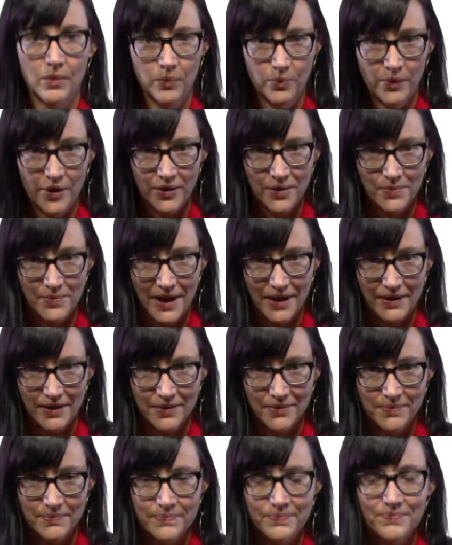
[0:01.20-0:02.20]
Welcome
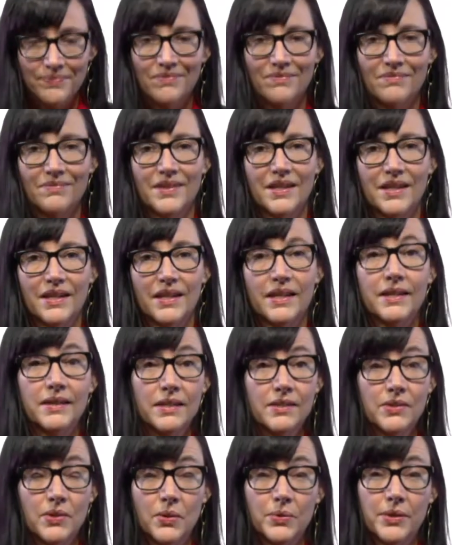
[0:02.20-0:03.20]
back. In
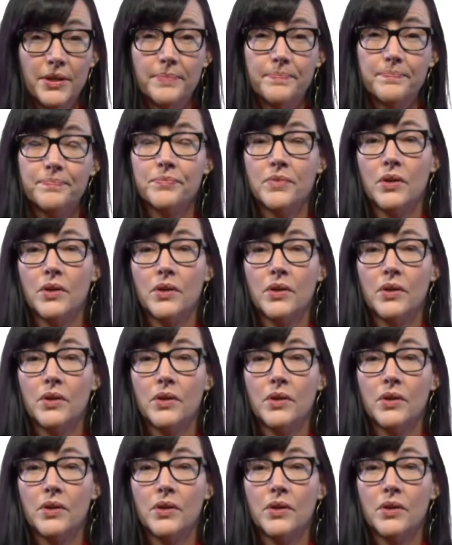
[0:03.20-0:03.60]
this unit,